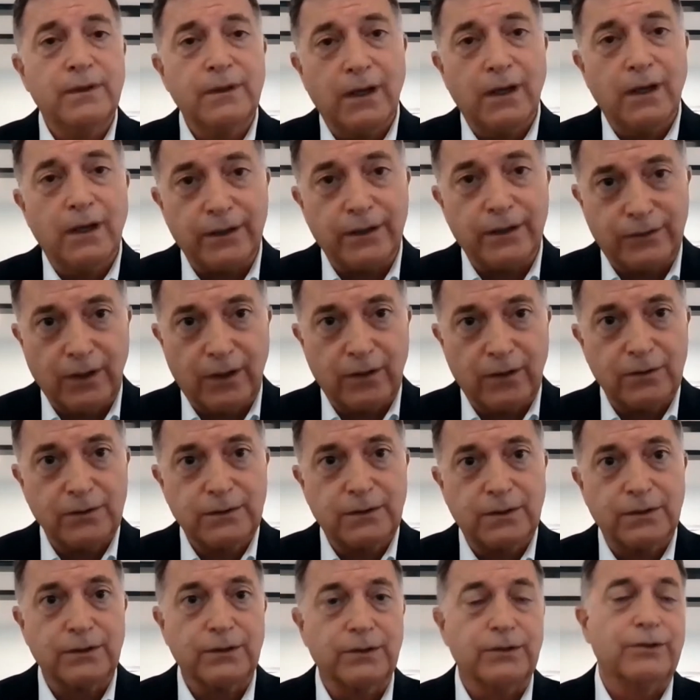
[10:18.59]

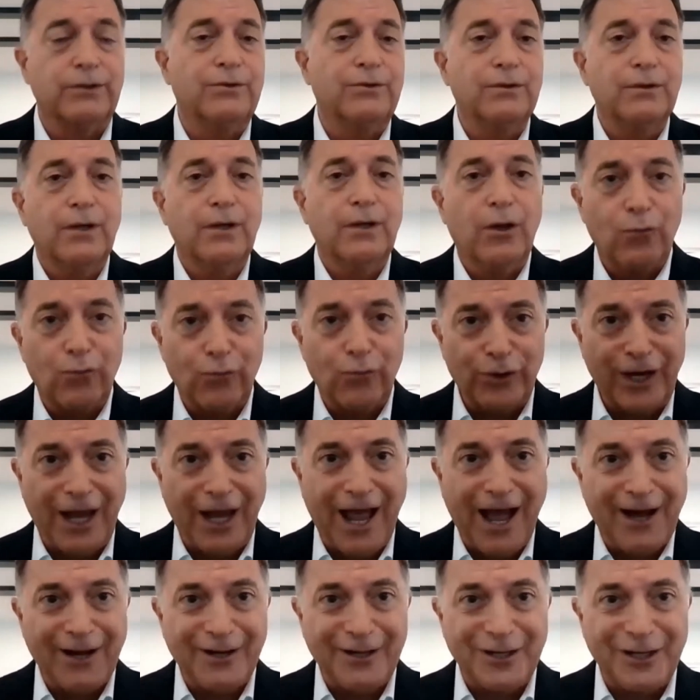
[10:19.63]
adulthood,
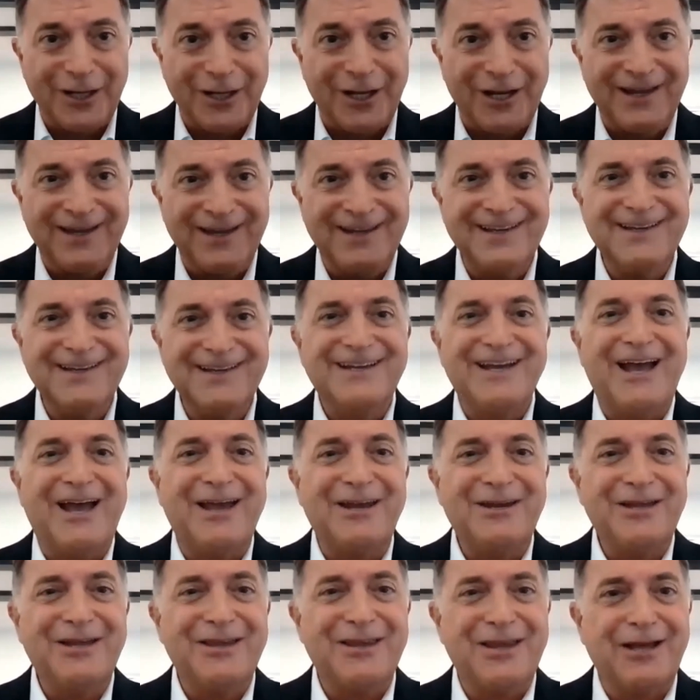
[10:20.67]
reality, any
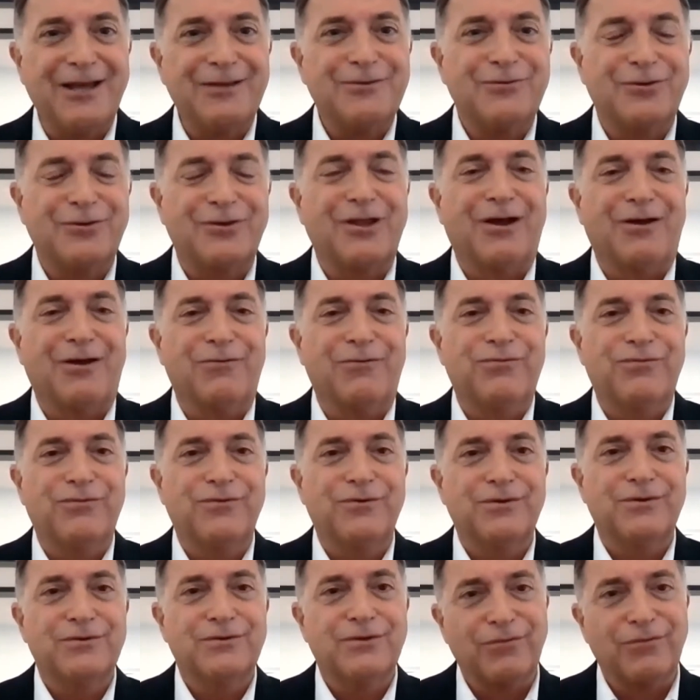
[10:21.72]
of that stuff
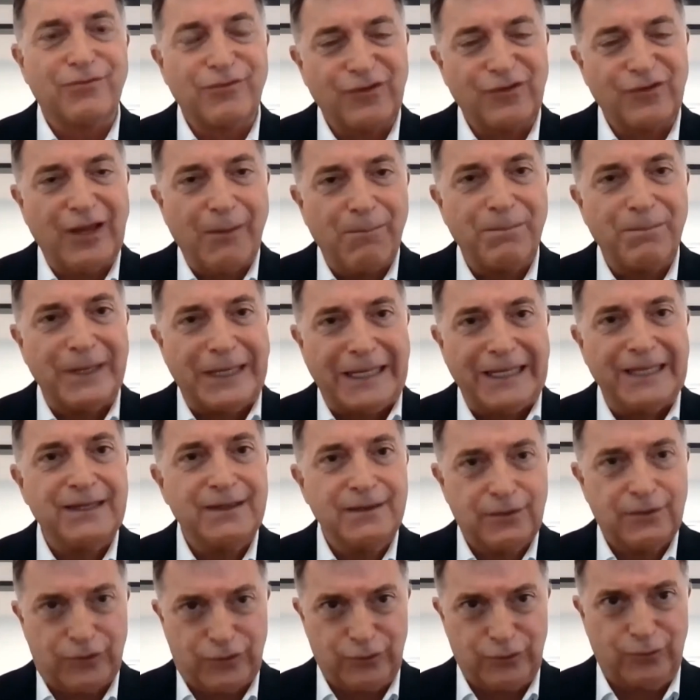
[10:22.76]
to step
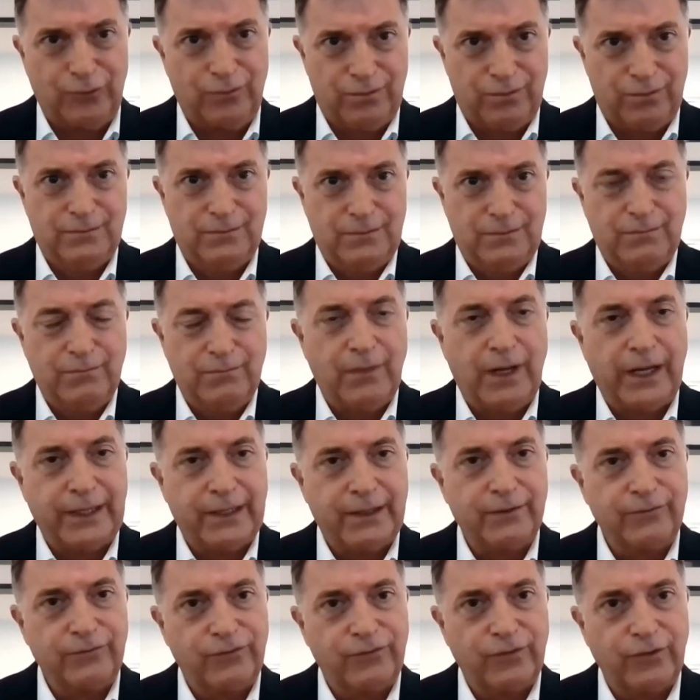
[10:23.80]
into my
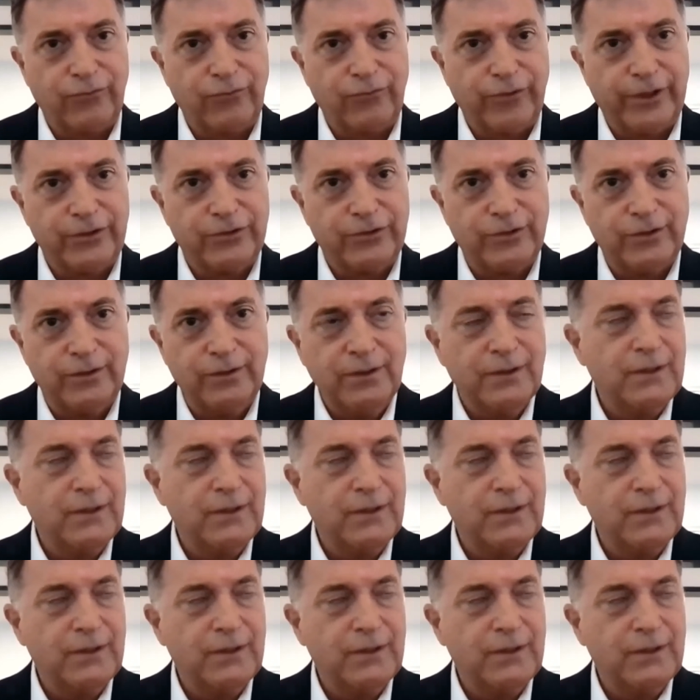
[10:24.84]
consideration,